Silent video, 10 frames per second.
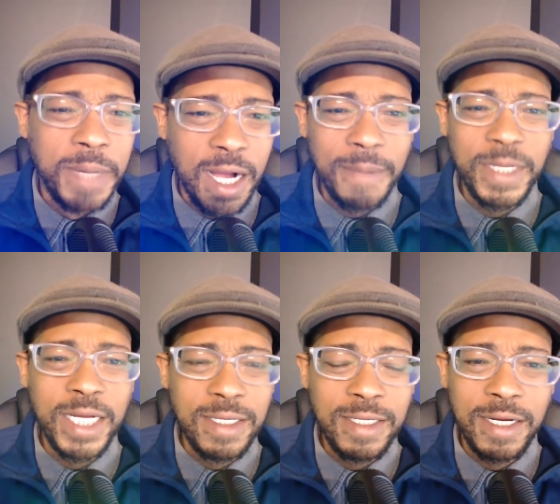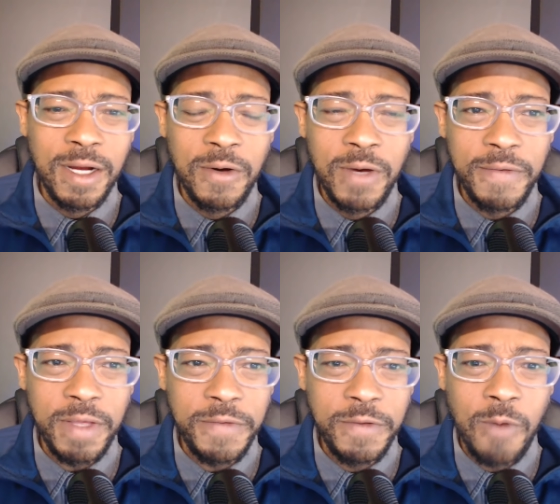becoming, you know,
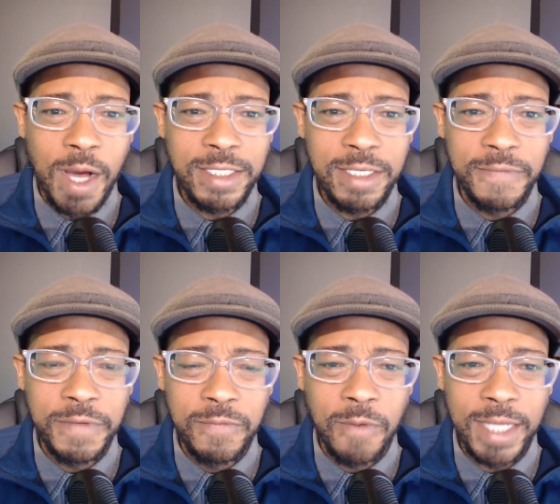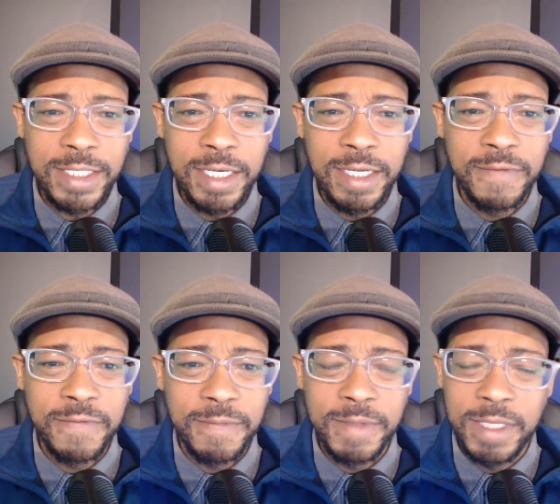if, if you've watched if you've watched any
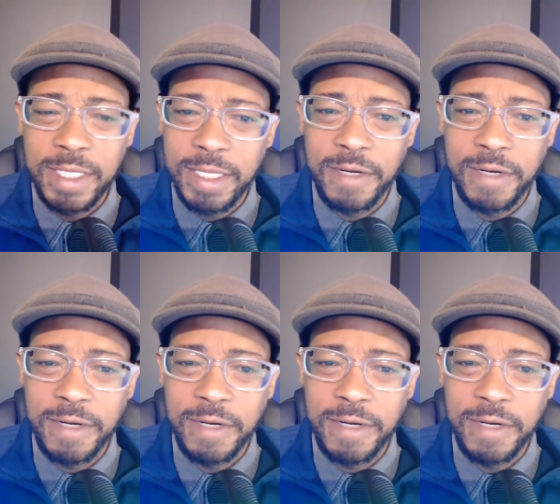of the,